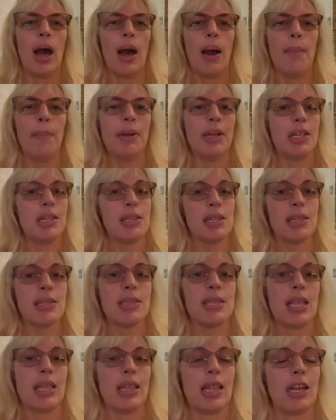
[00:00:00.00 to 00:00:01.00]
but it does
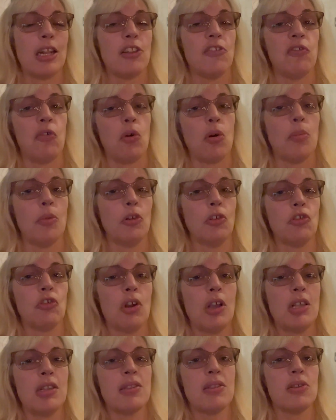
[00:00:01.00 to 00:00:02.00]
say that it's formal
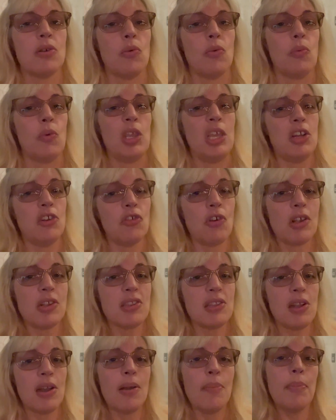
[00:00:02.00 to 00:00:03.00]
dress, so we dressed
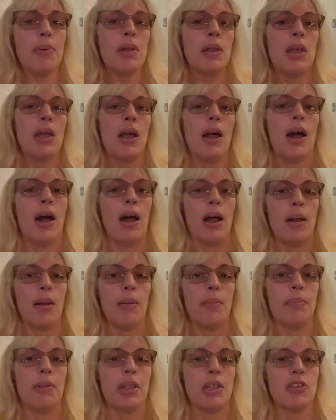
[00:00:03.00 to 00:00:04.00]
up
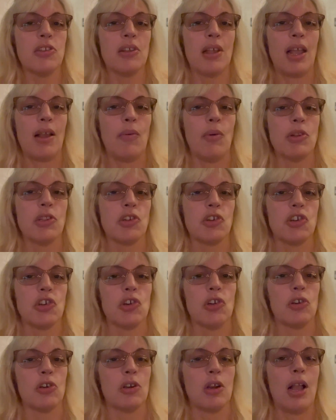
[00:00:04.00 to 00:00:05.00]
because I wasn't
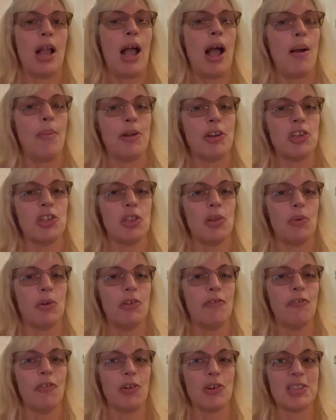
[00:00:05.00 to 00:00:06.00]
sure how much they would
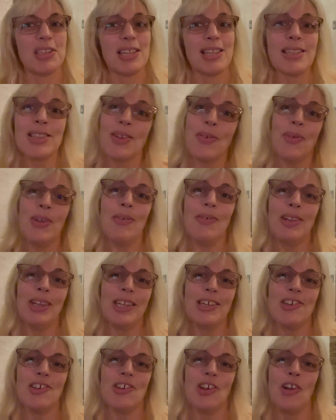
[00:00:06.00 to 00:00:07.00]
enforce it. So we will
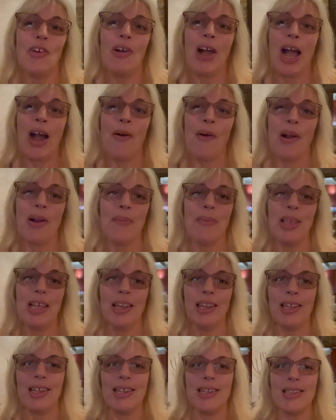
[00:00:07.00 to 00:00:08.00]
let you know how our
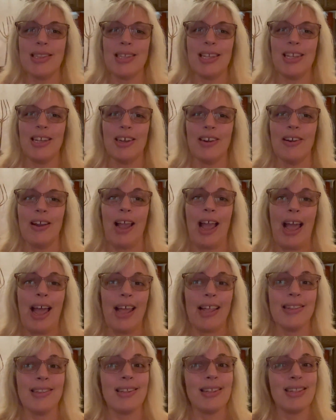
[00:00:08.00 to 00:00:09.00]
meal is here
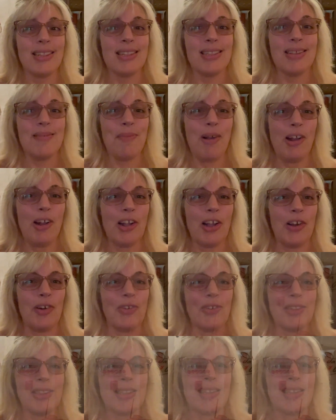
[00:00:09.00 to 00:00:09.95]
at DeMario's.